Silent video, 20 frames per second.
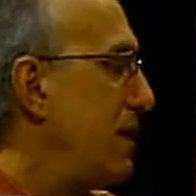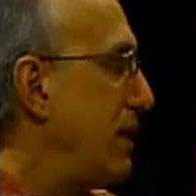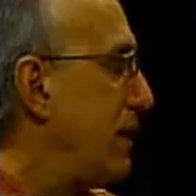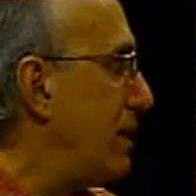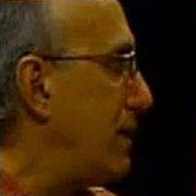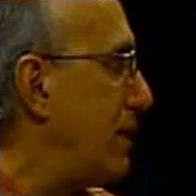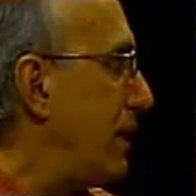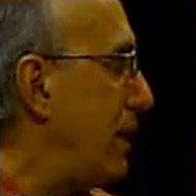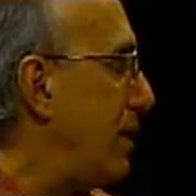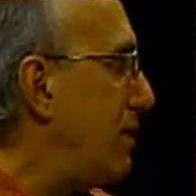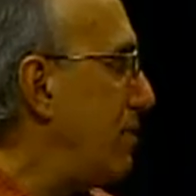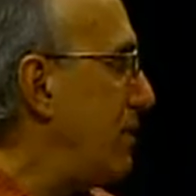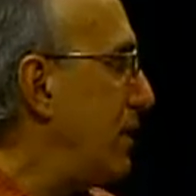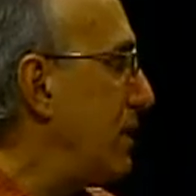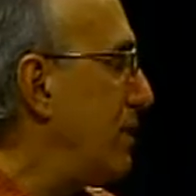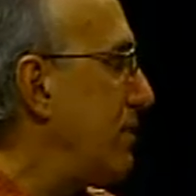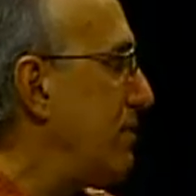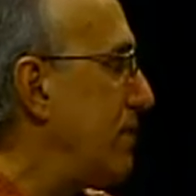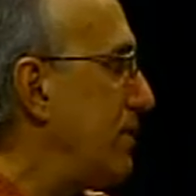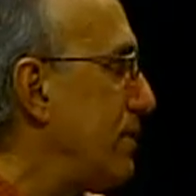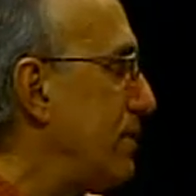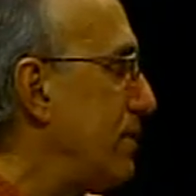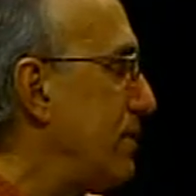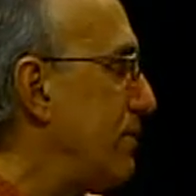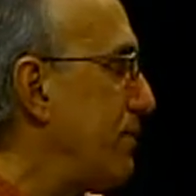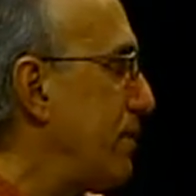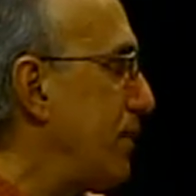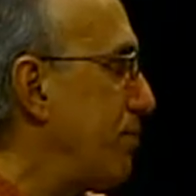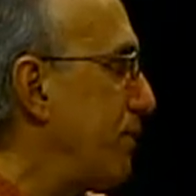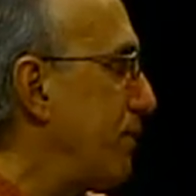in the evenings at the
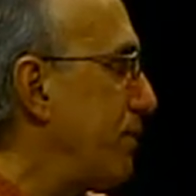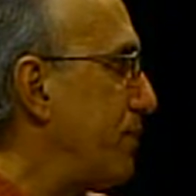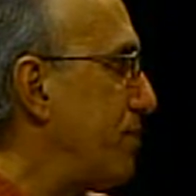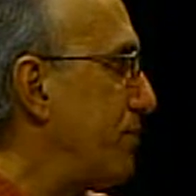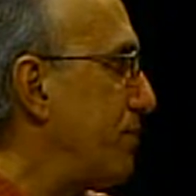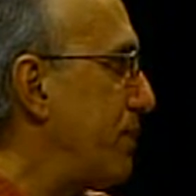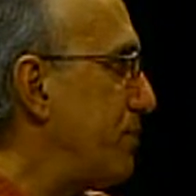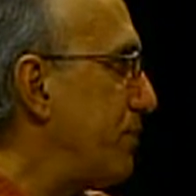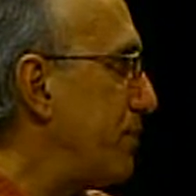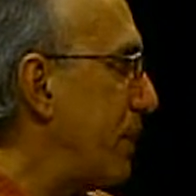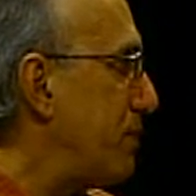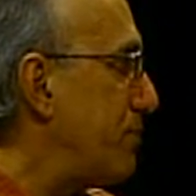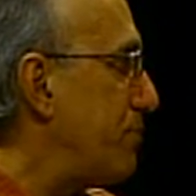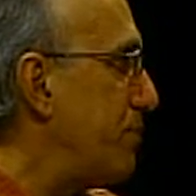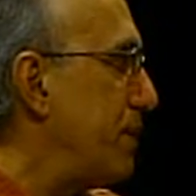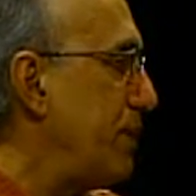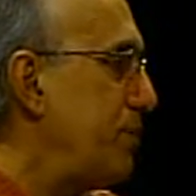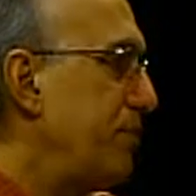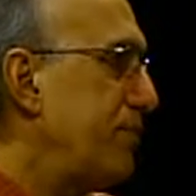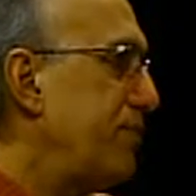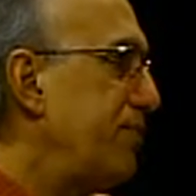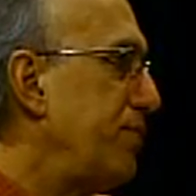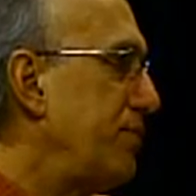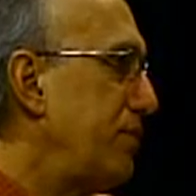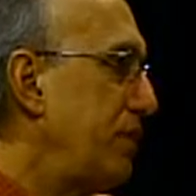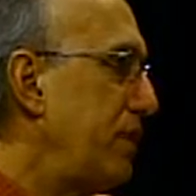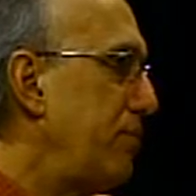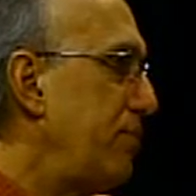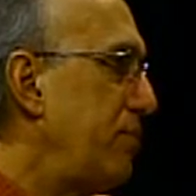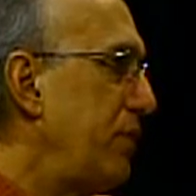suppers, we met people from
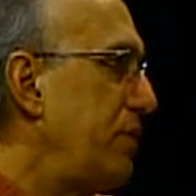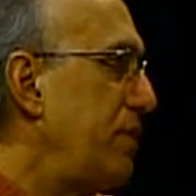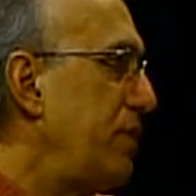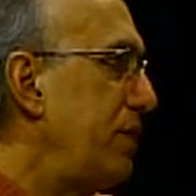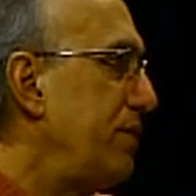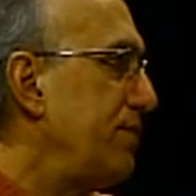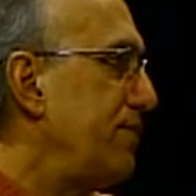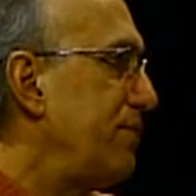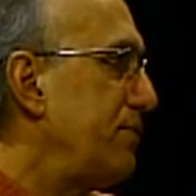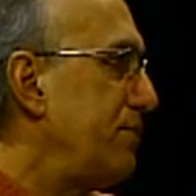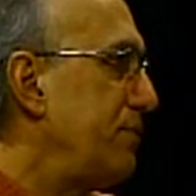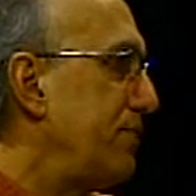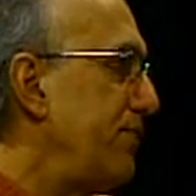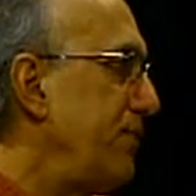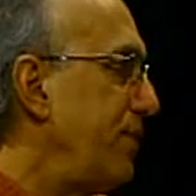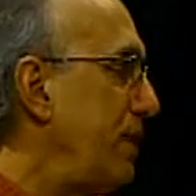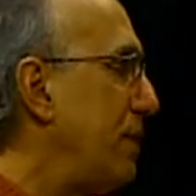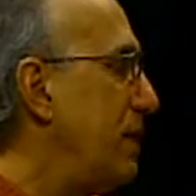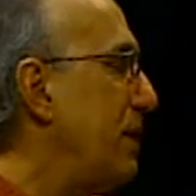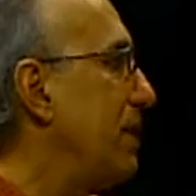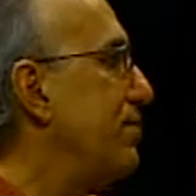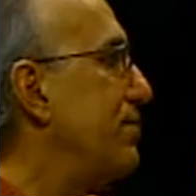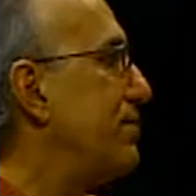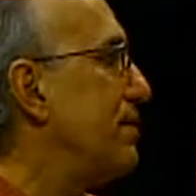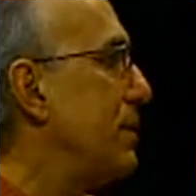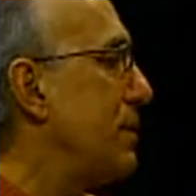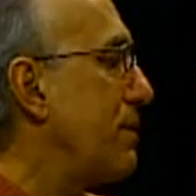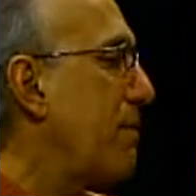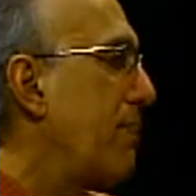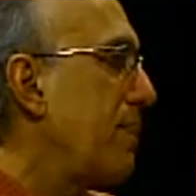the communities that would feed us
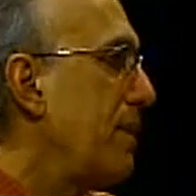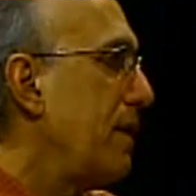and